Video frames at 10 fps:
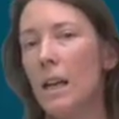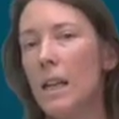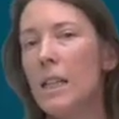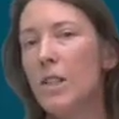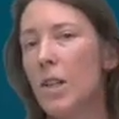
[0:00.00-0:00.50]

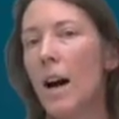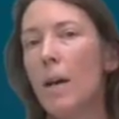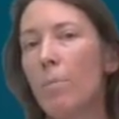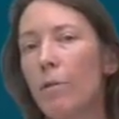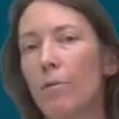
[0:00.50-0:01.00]
Each
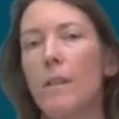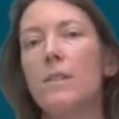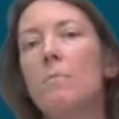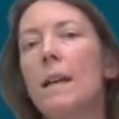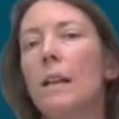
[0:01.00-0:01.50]
type of
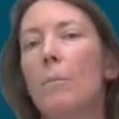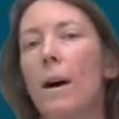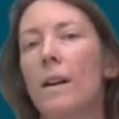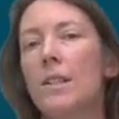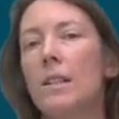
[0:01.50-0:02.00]
fundamental
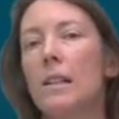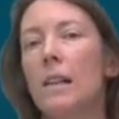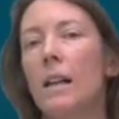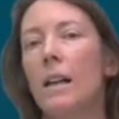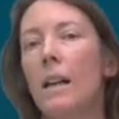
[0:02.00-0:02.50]

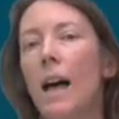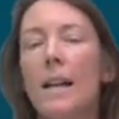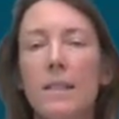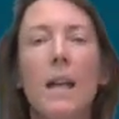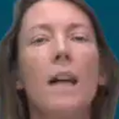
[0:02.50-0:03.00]
particle
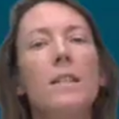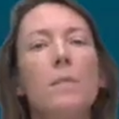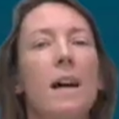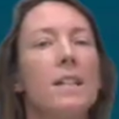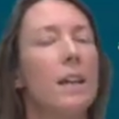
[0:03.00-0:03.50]
has an
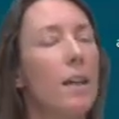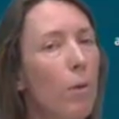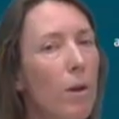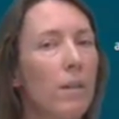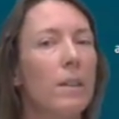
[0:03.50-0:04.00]
antimatter
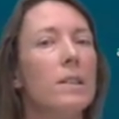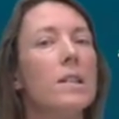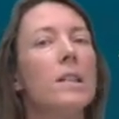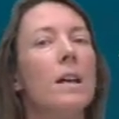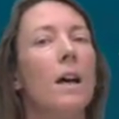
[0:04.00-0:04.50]

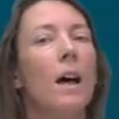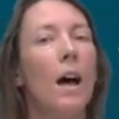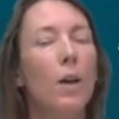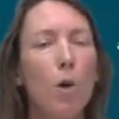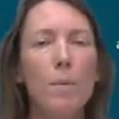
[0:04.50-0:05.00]
equivalent,
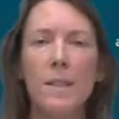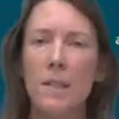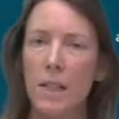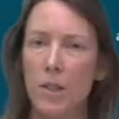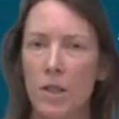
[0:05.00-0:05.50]
an
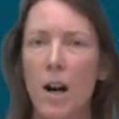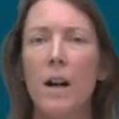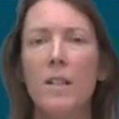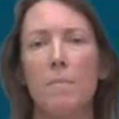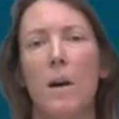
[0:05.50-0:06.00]
oppositely
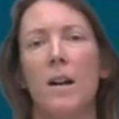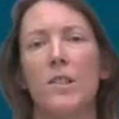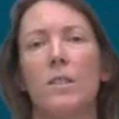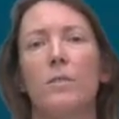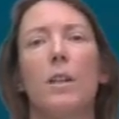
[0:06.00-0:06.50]
charged
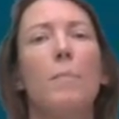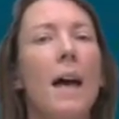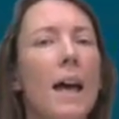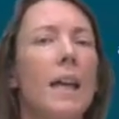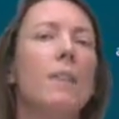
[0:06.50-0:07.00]
particle that
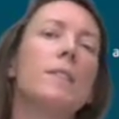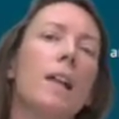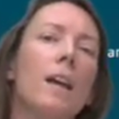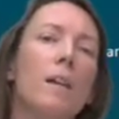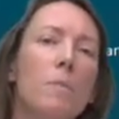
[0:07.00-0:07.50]
behaves
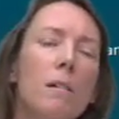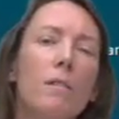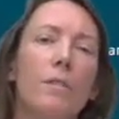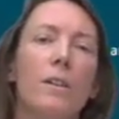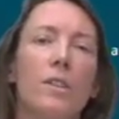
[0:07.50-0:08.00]
like a mirror
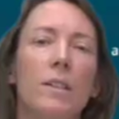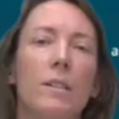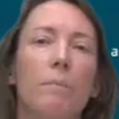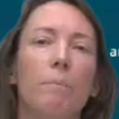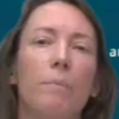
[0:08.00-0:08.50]

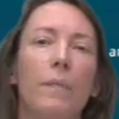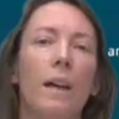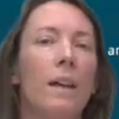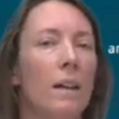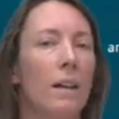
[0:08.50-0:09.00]
version.
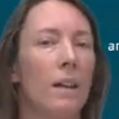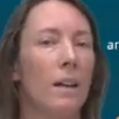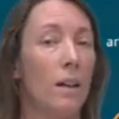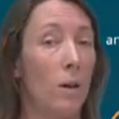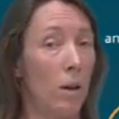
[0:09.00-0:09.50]

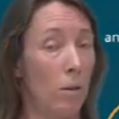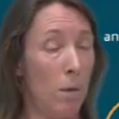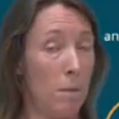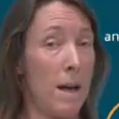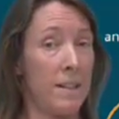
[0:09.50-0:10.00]

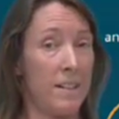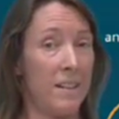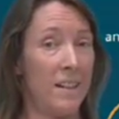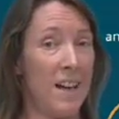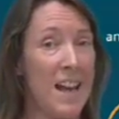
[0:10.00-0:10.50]
When
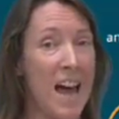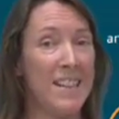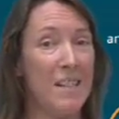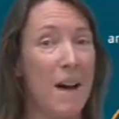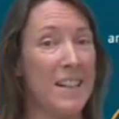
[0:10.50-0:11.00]
matter and
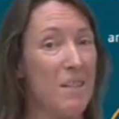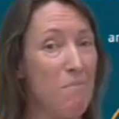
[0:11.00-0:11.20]
antimatter